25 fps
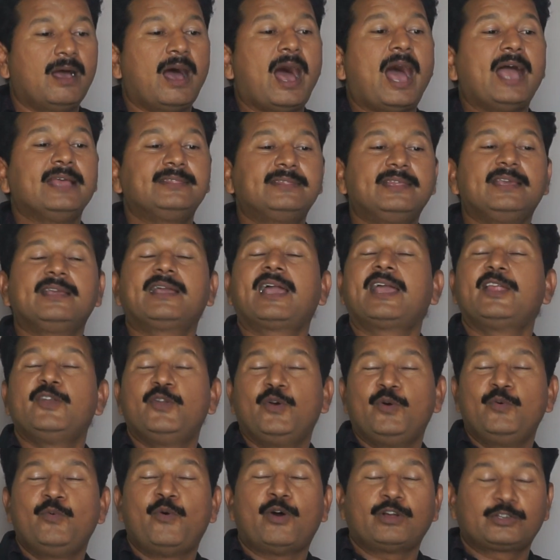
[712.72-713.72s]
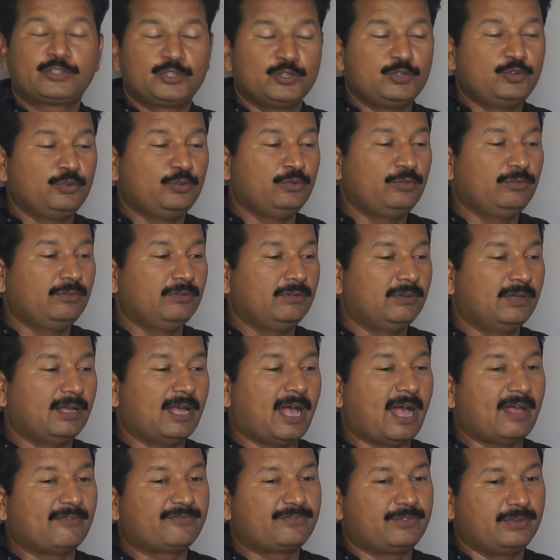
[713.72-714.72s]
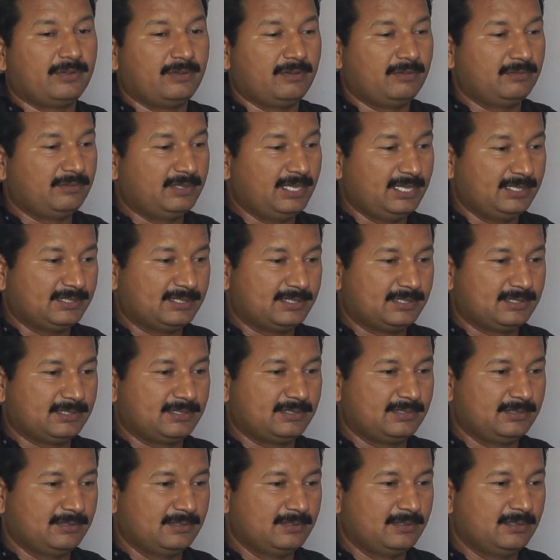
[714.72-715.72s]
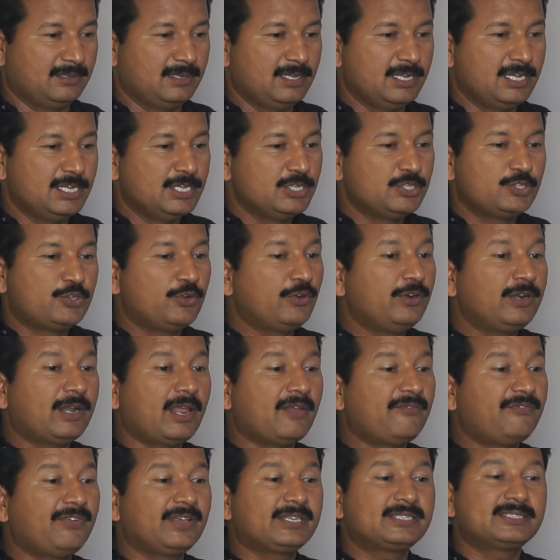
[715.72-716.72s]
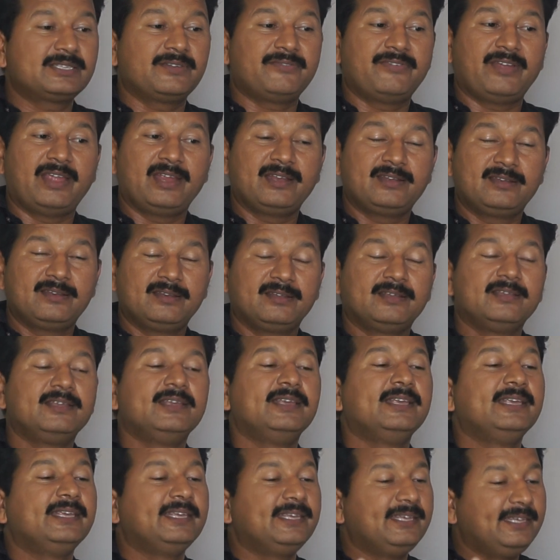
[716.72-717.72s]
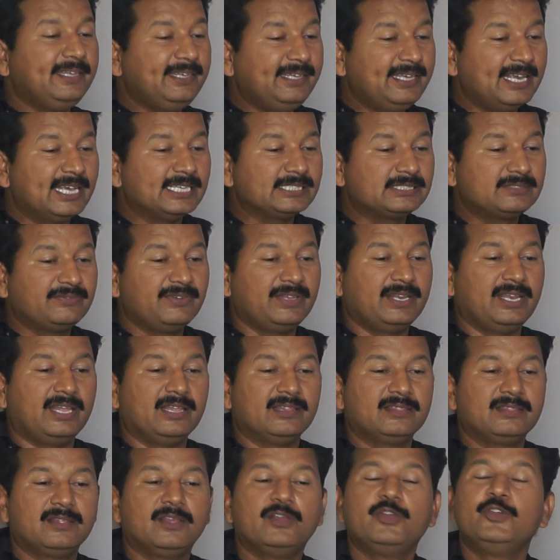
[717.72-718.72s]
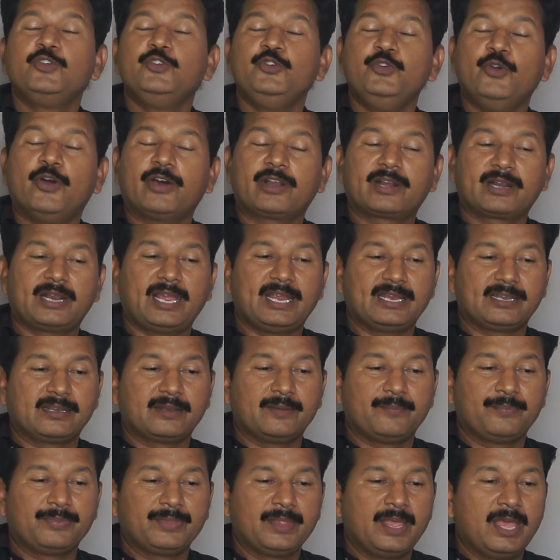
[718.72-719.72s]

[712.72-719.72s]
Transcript: I think I know what to do after this. Shouldn't I fix the weight? Yes, Vinith, you are right.